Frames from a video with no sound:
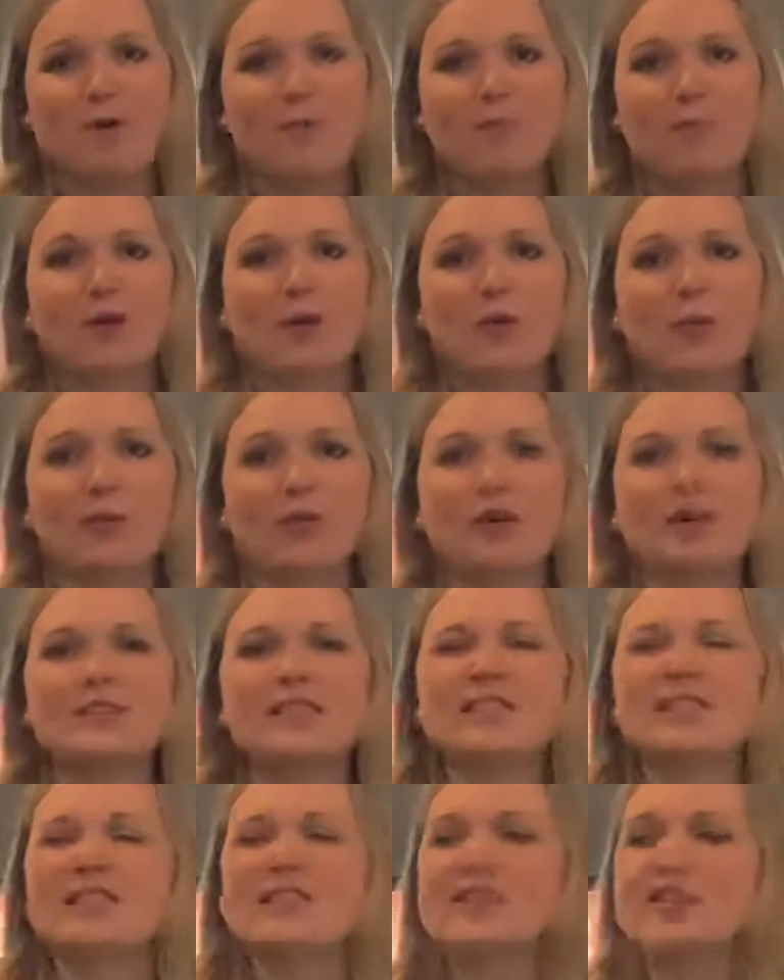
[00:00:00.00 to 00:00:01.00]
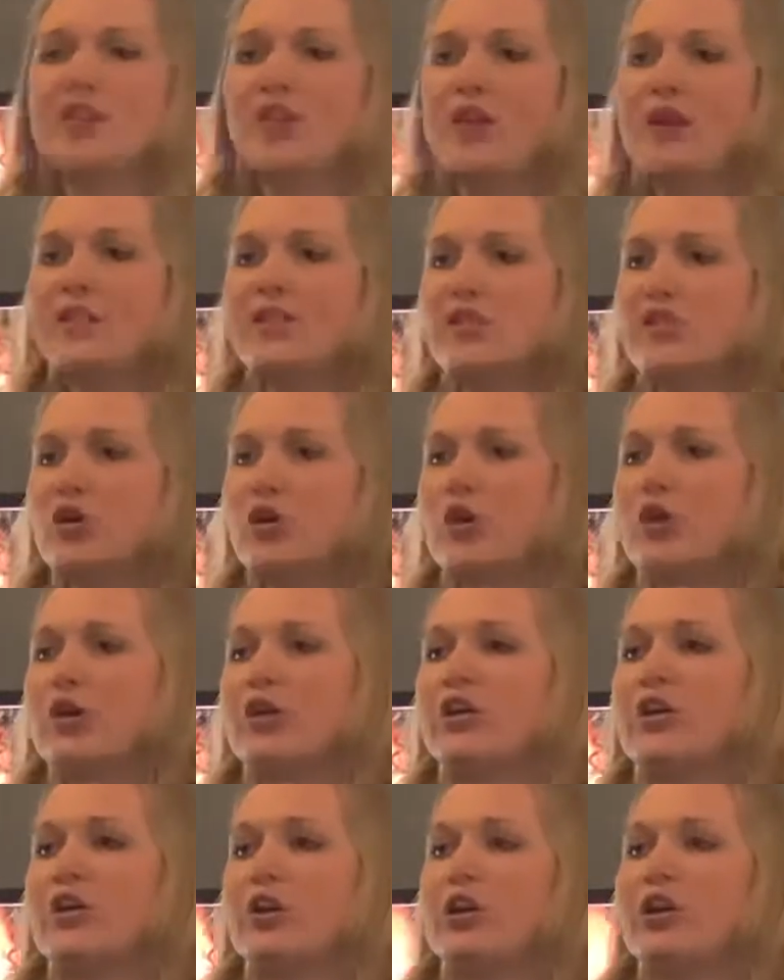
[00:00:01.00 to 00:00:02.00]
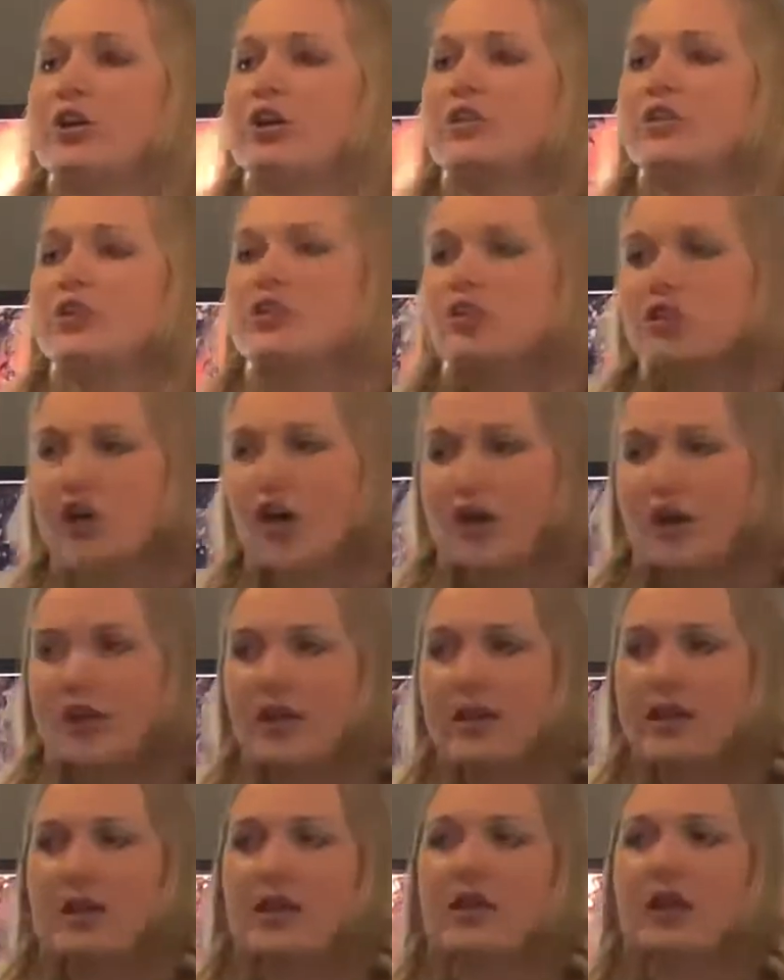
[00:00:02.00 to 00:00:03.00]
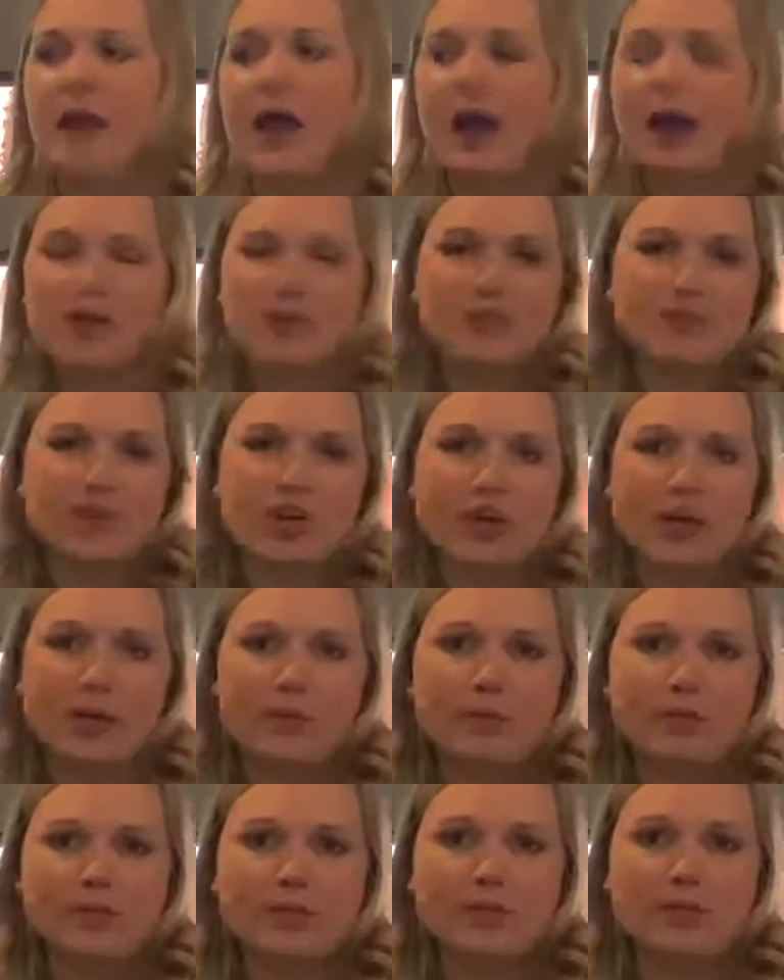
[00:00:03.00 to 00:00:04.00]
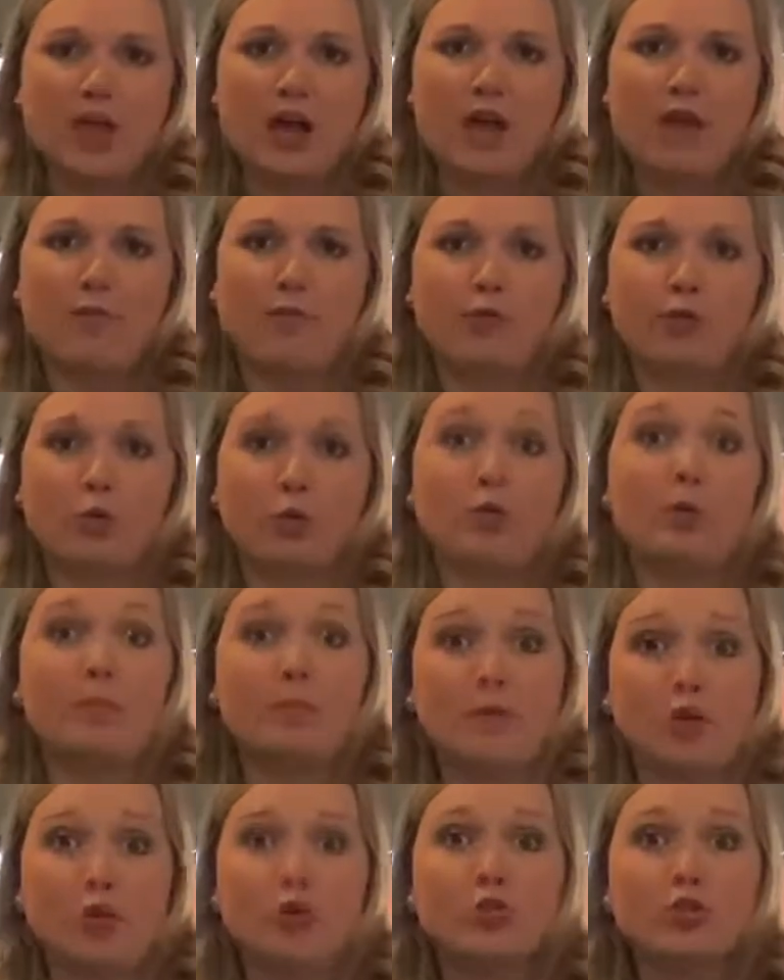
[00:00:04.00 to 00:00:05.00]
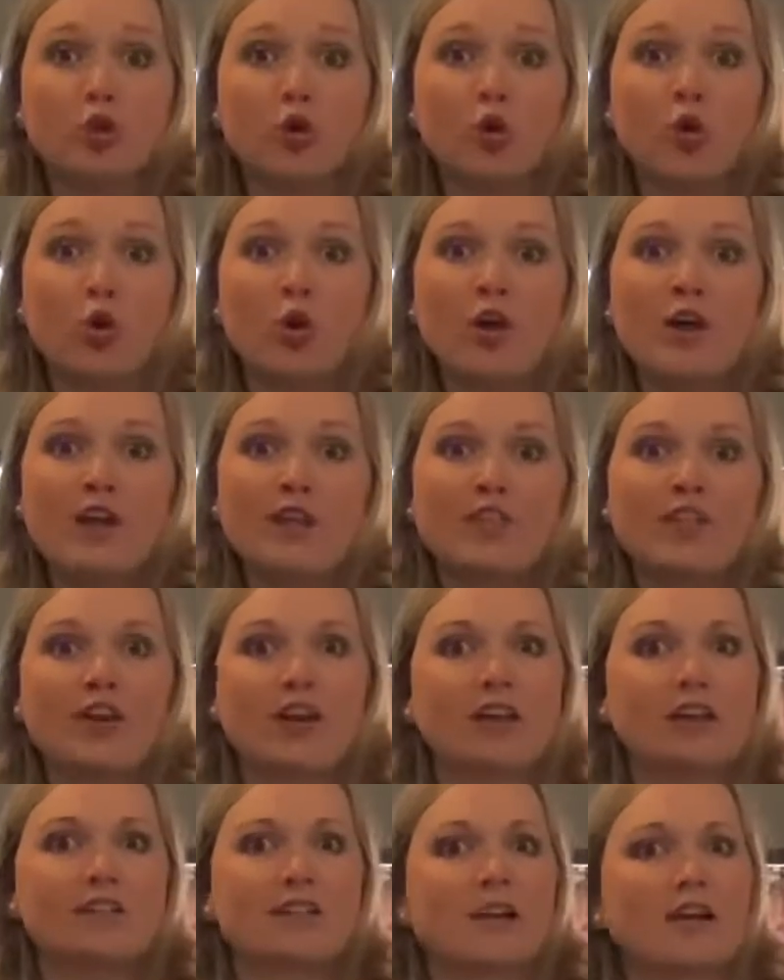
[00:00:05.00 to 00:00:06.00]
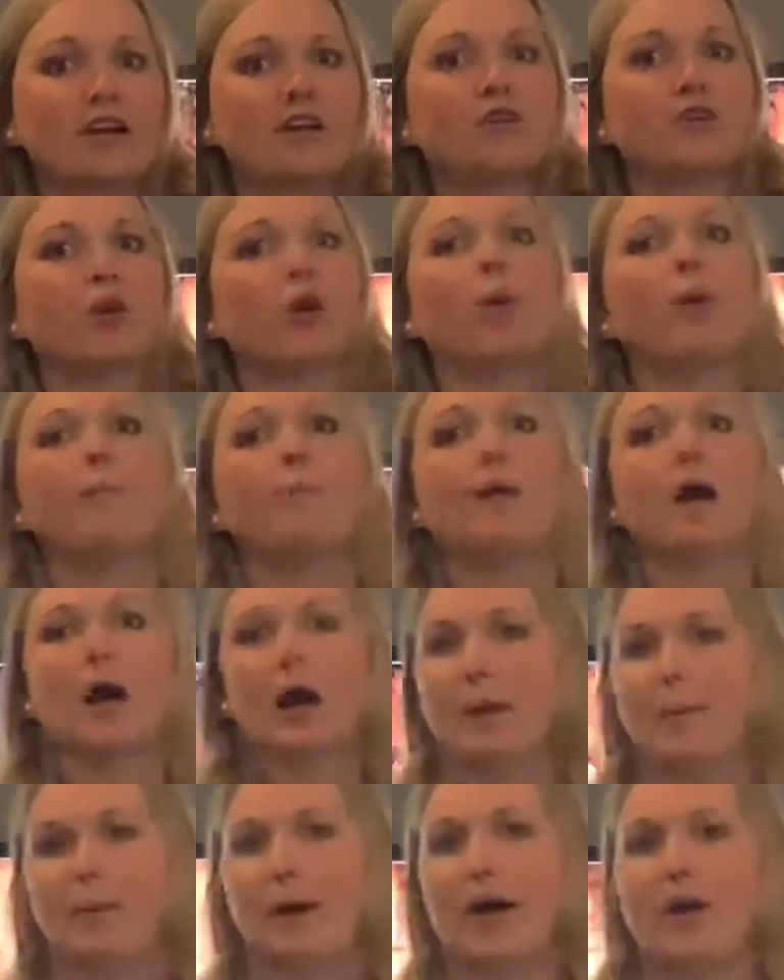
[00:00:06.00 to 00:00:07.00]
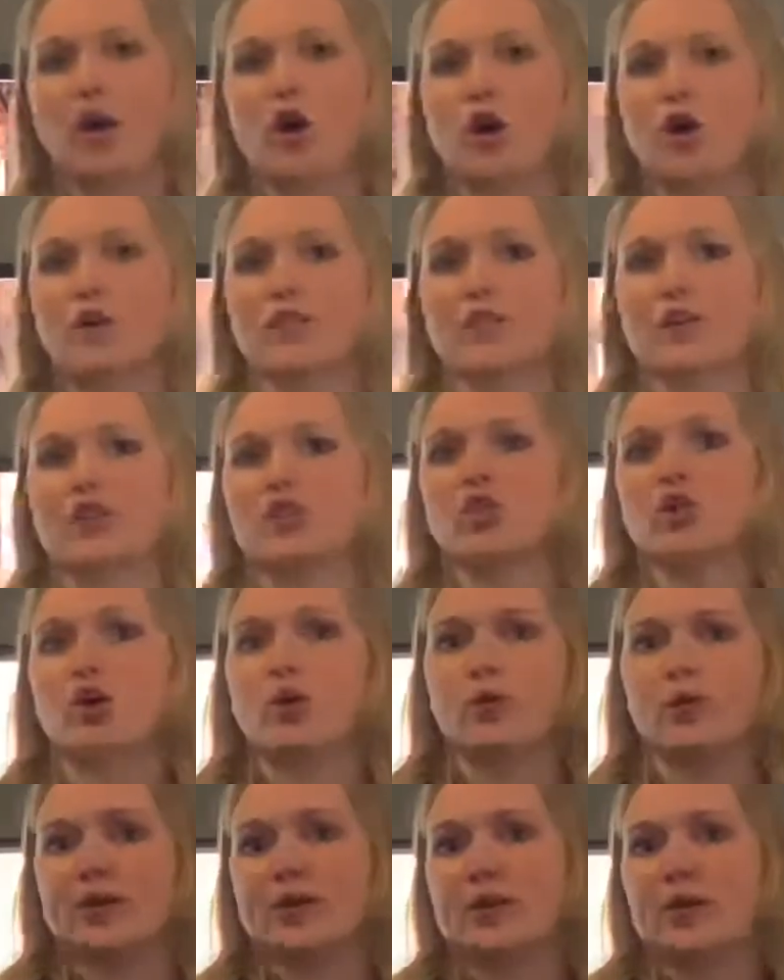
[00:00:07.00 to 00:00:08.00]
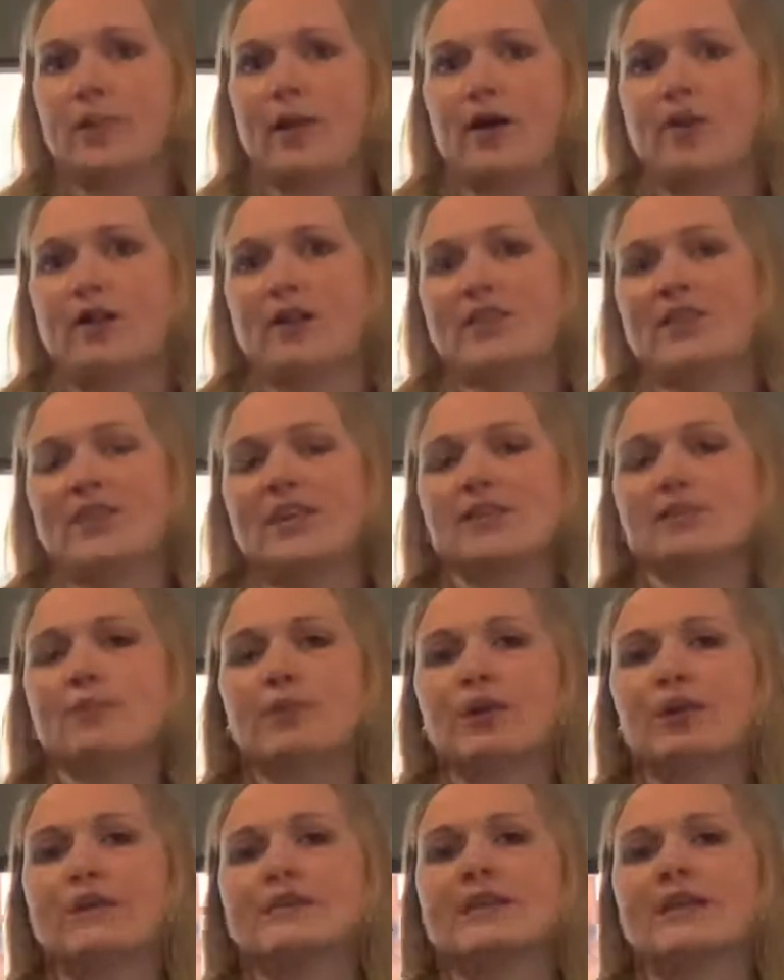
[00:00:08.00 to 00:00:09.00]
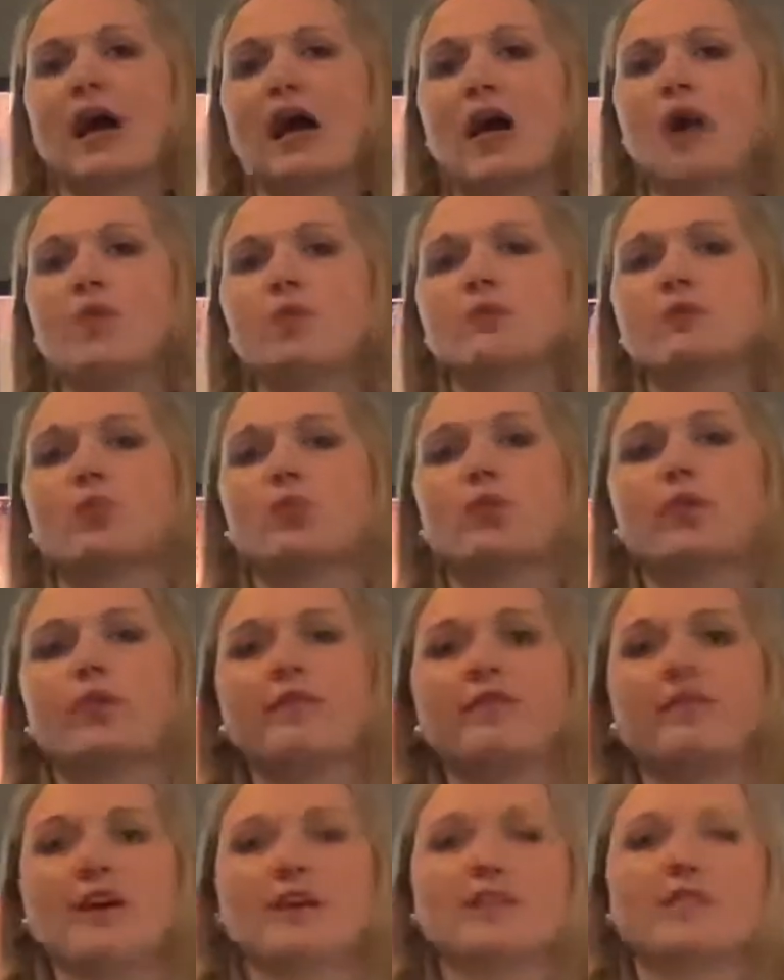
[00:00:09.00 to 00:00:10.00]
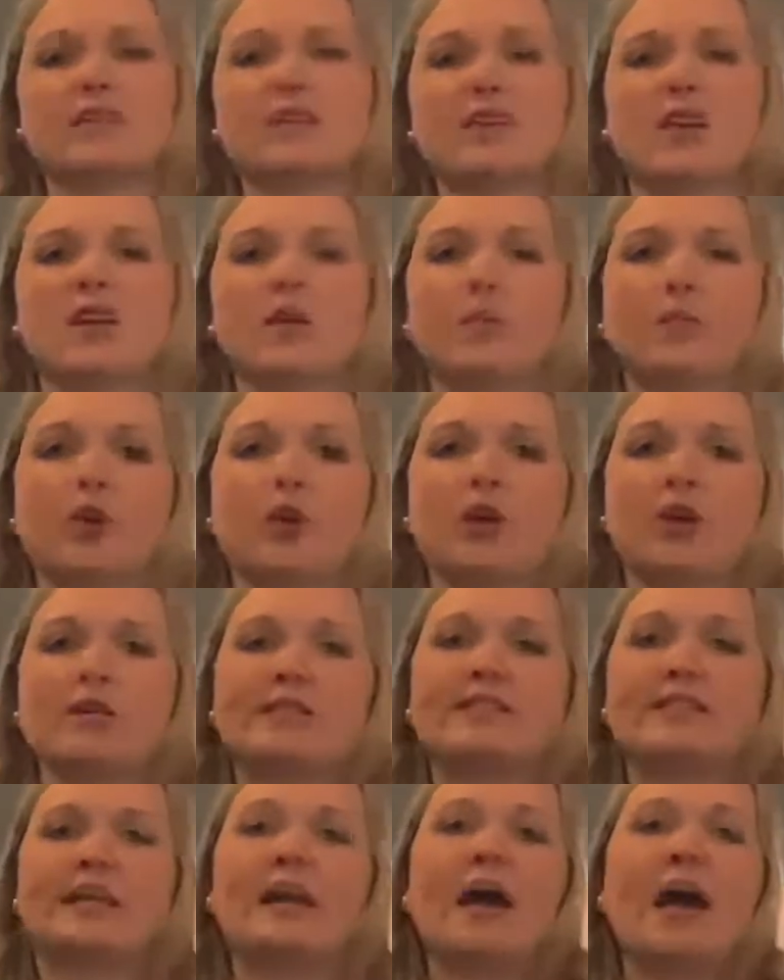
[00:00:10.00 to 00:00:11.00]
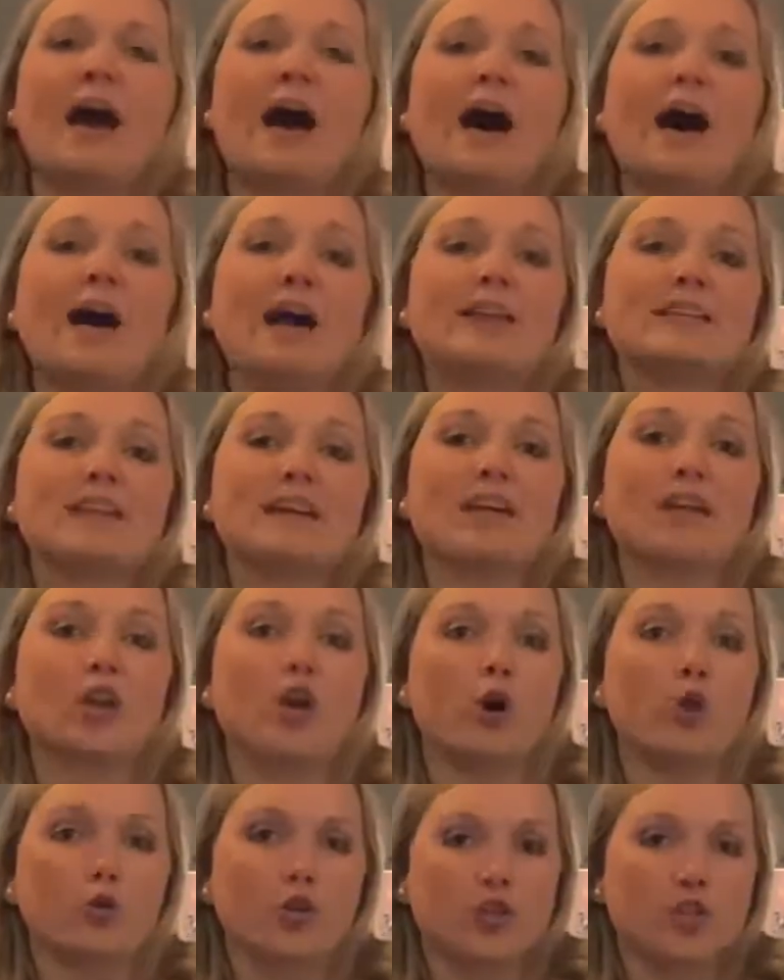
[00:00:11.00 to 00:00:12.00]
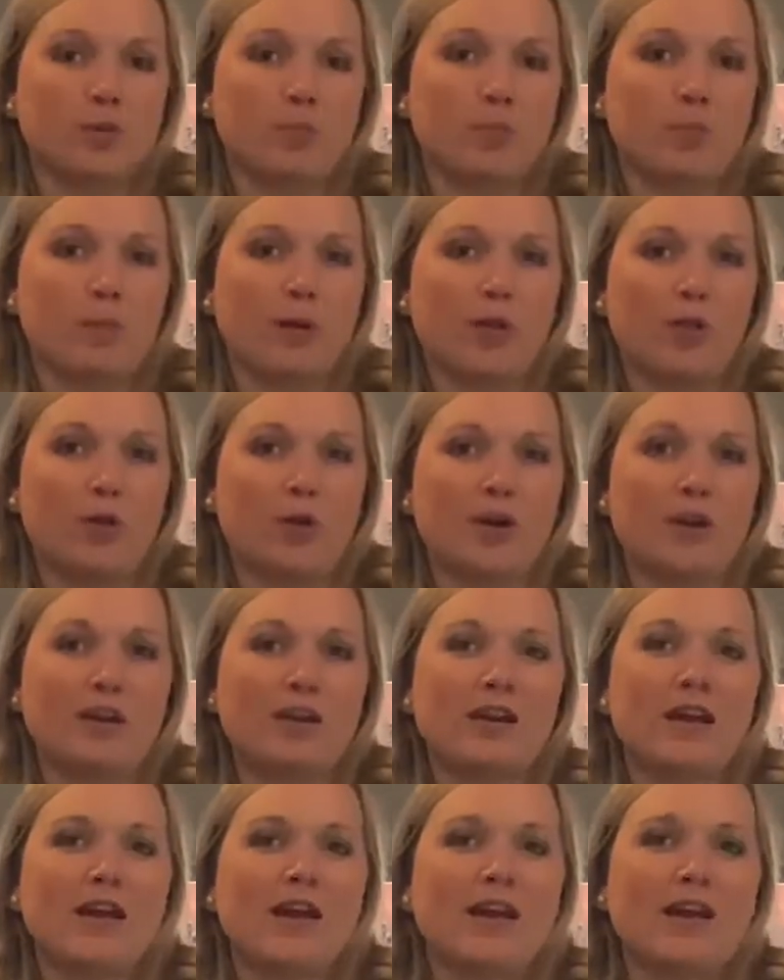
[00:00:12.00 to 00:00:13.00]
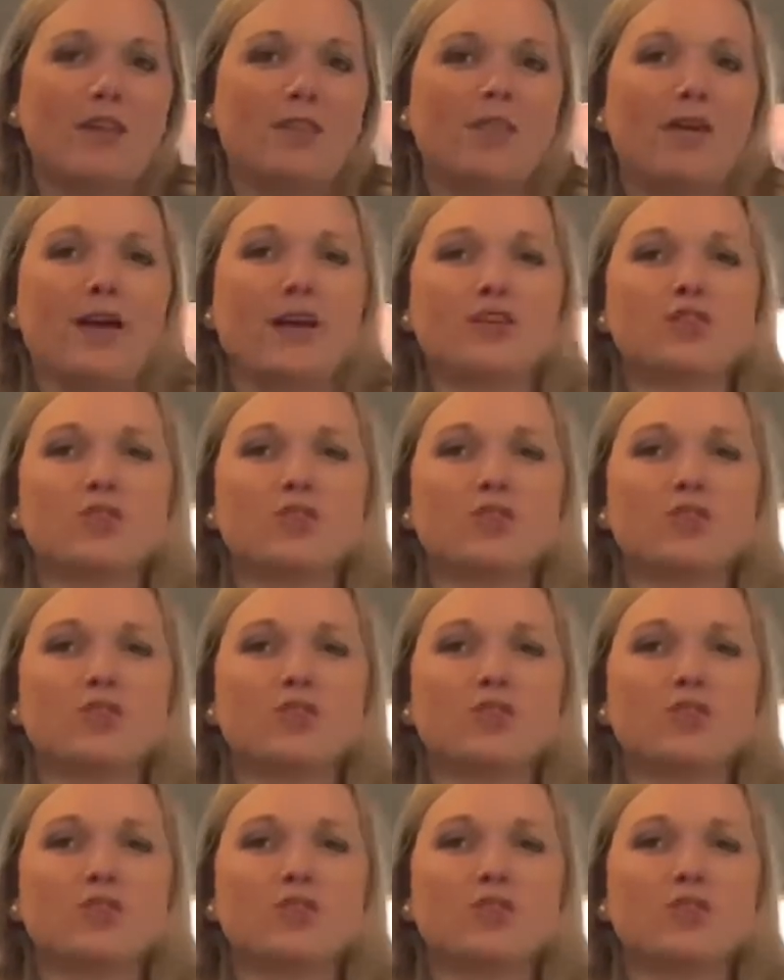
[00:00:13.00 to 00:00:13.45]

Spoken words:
But it wasn't until I started studying Alexander Hamilton's life through the musical that I decided to go and buy a biography and start reading about it. And that's because I was more invested in it because I had taken ownership of my learning. And that has